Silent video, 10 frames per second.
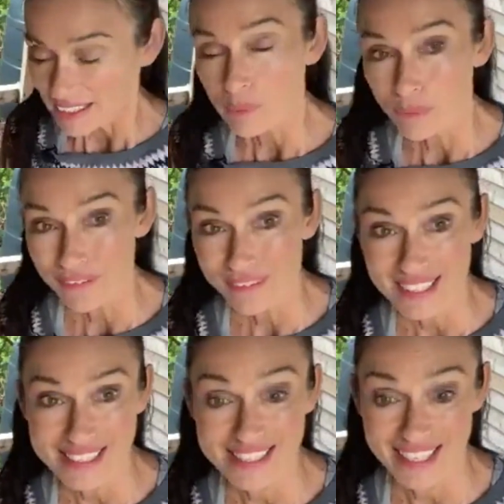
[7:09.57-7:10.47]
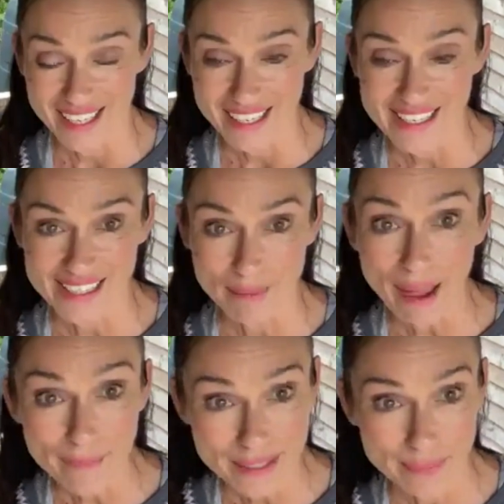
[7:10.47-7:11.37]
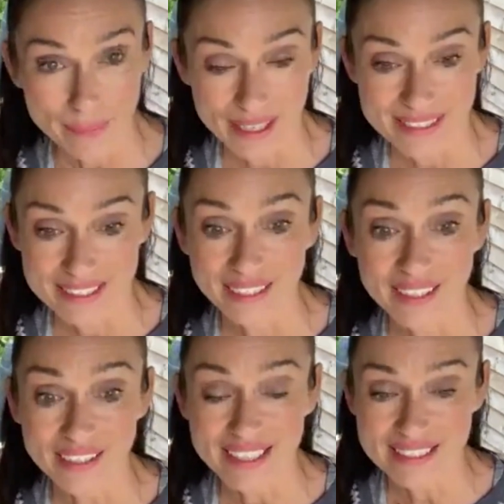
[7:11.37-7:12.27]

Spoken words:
Now, one of the reasons that is, you might be surprised to learn,